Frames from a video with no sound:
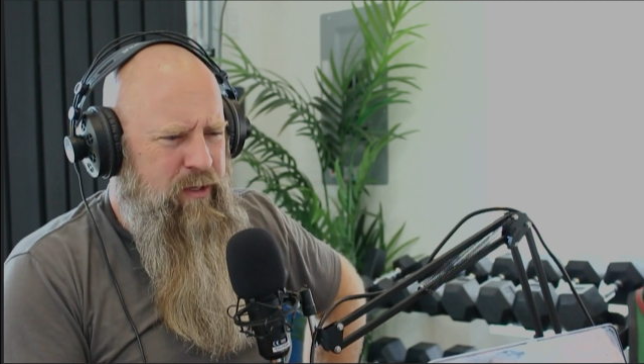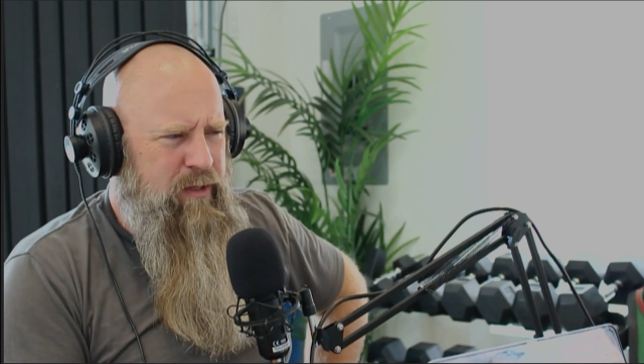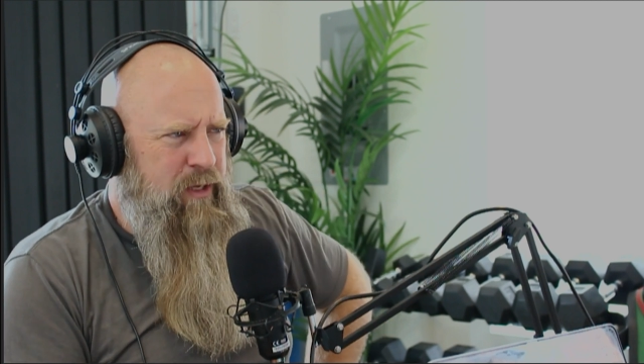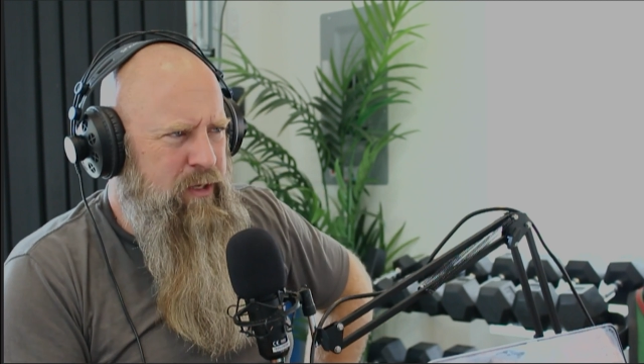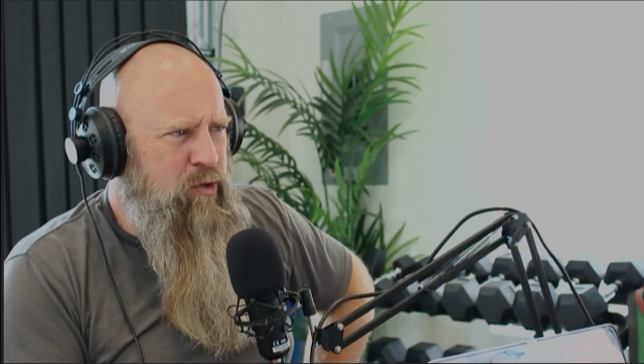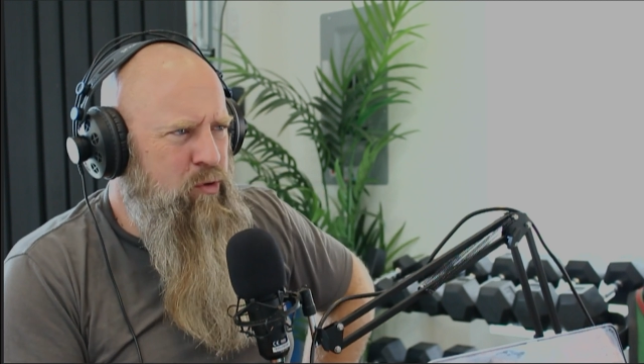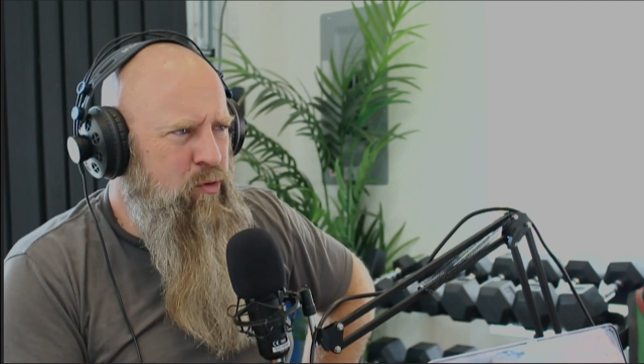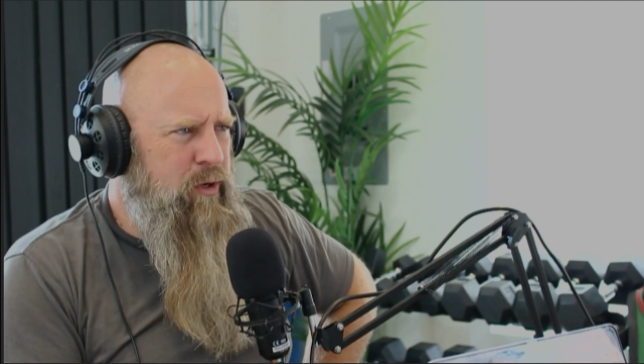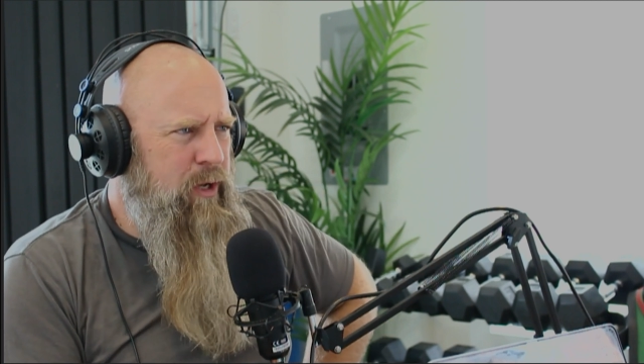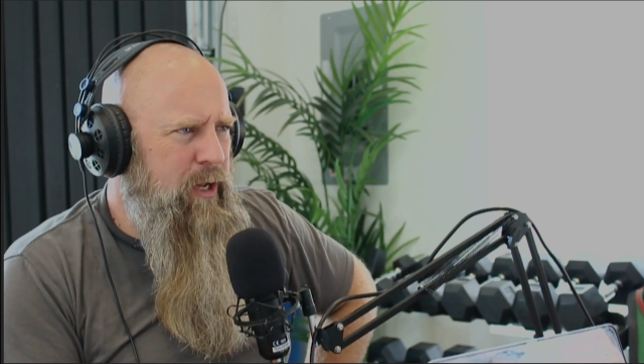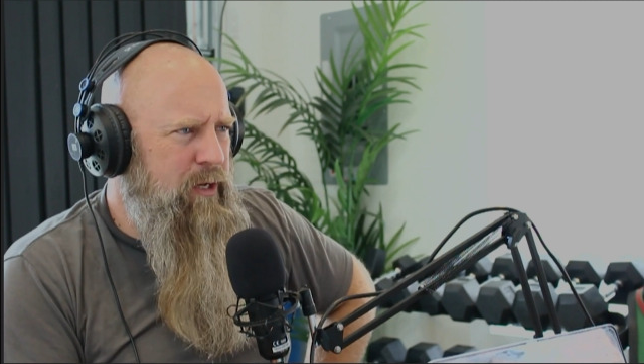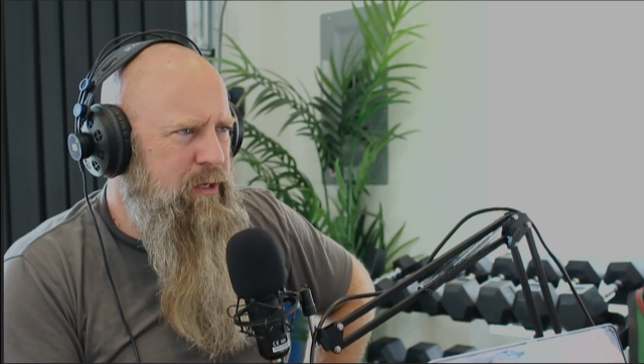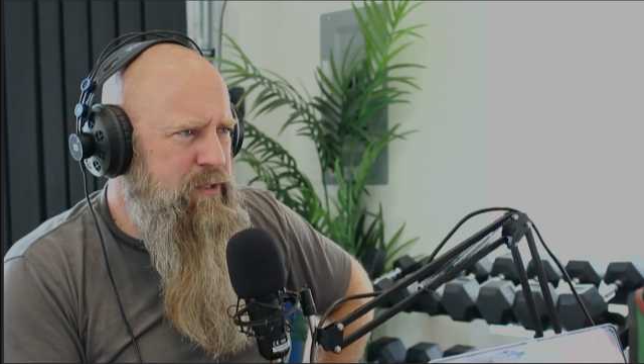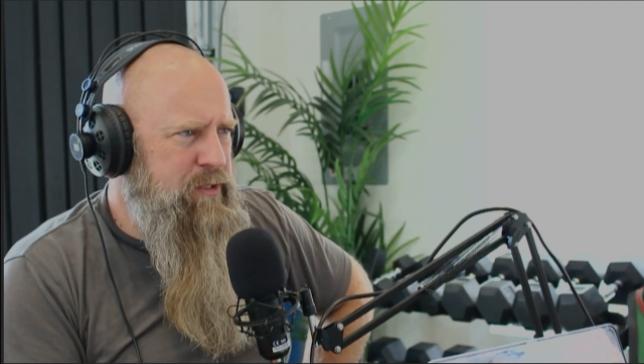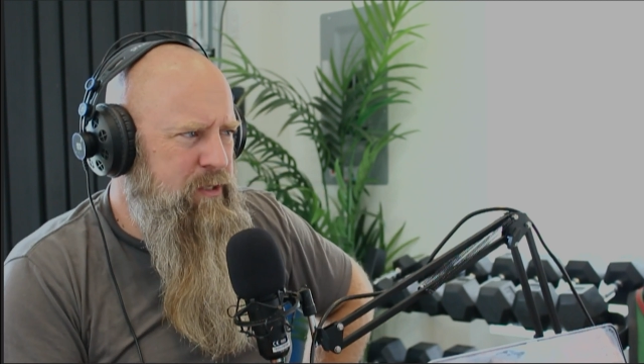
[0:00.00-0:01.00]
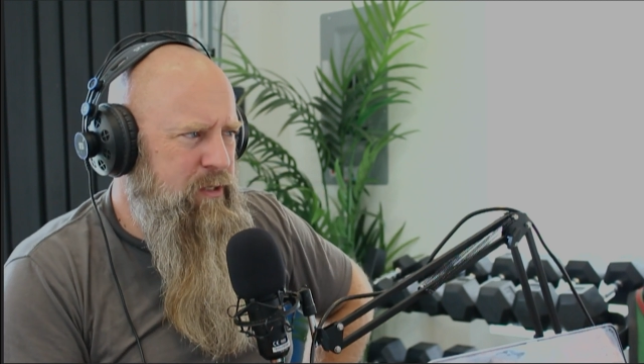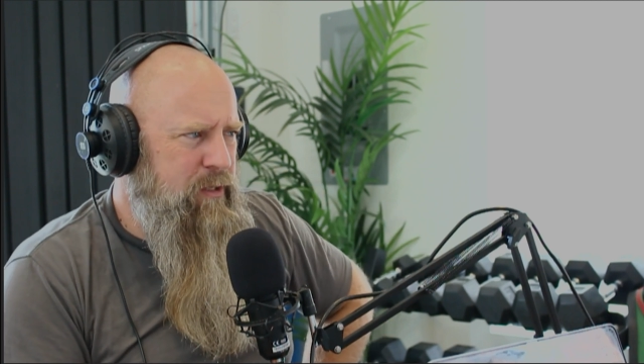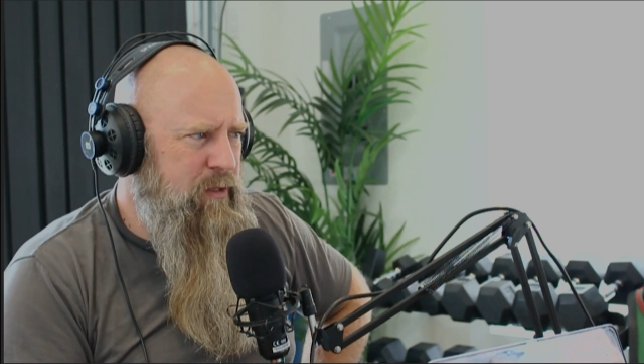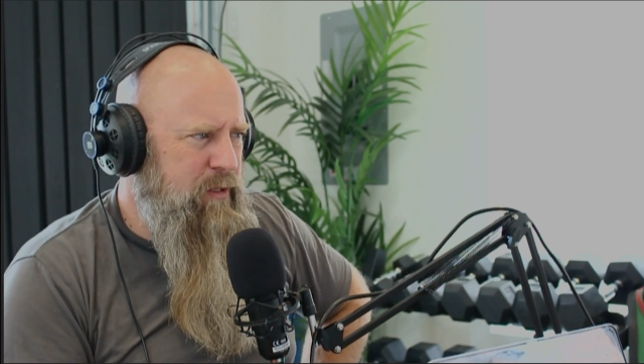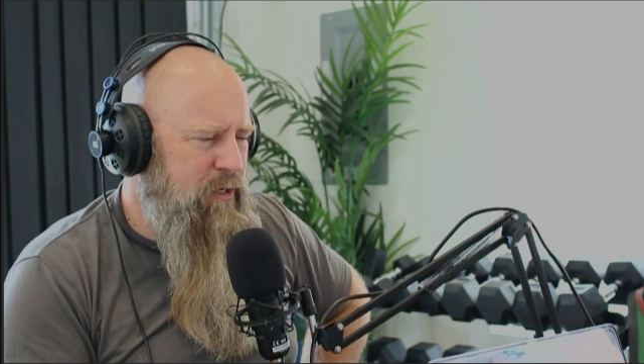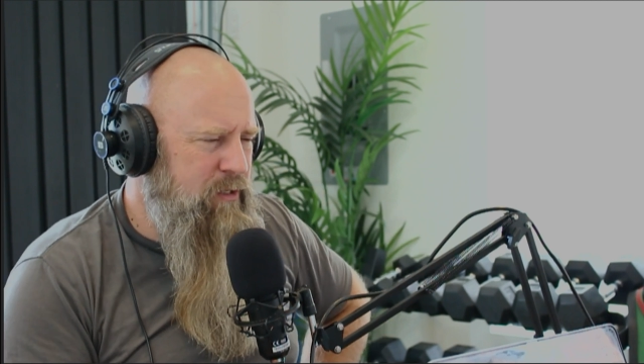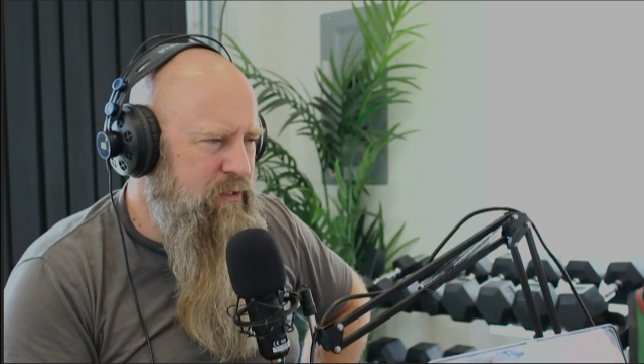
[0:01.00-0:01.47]
And then
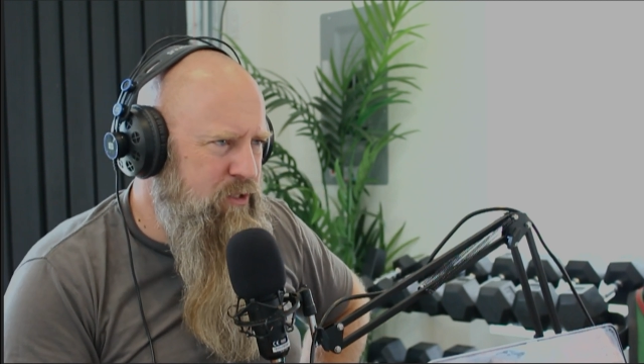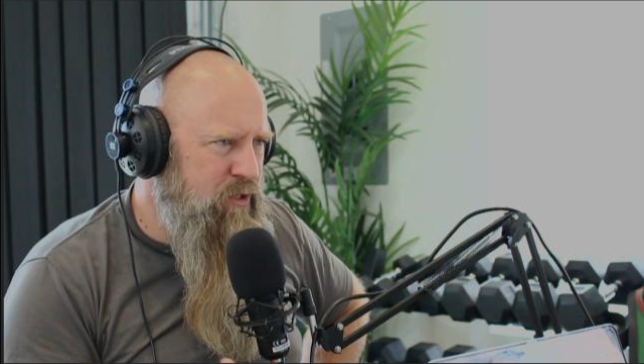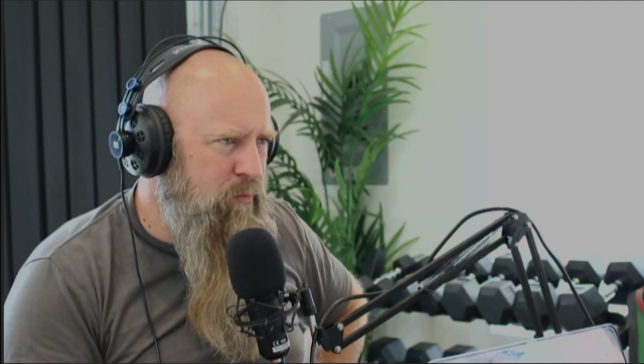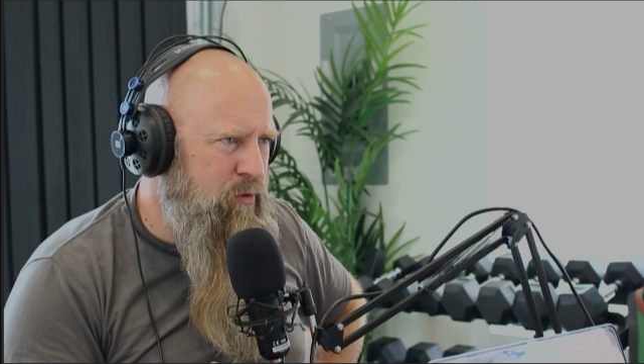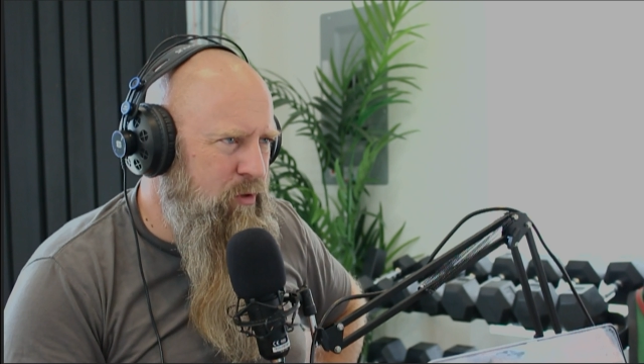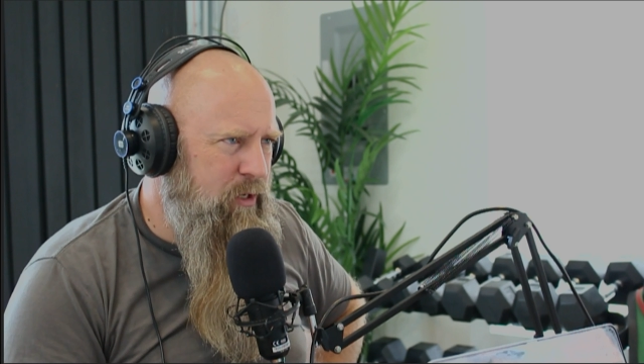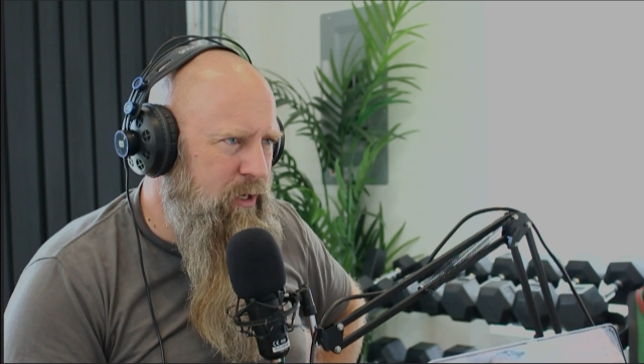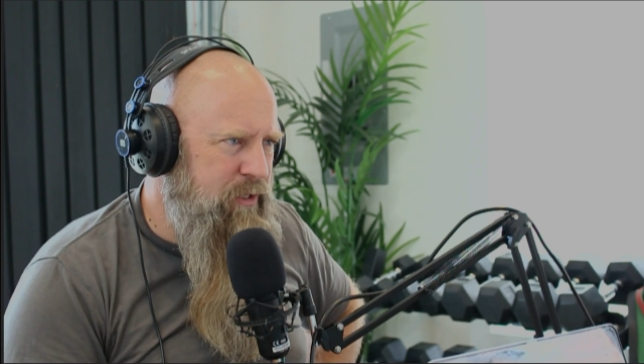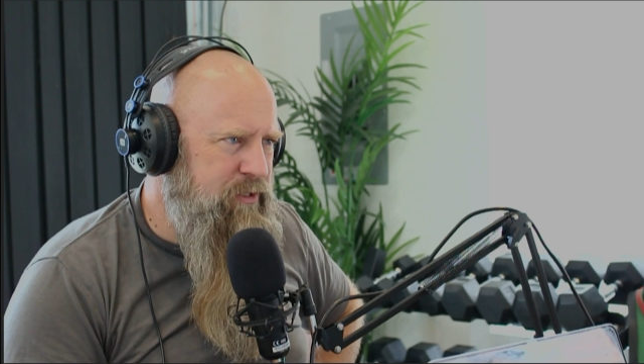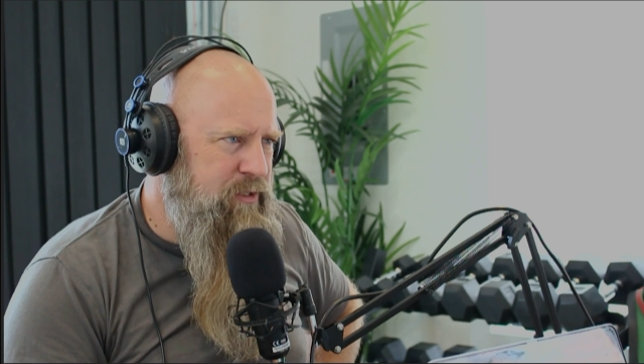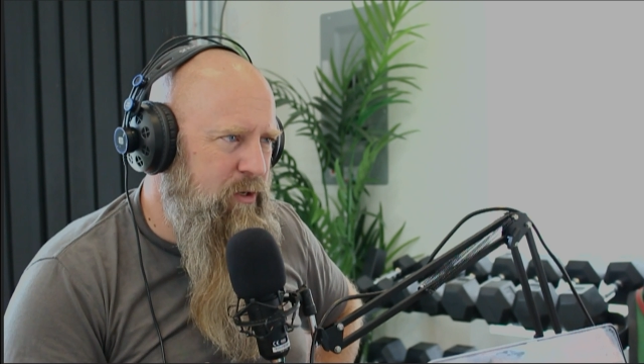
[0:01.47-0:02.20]
the consumer gets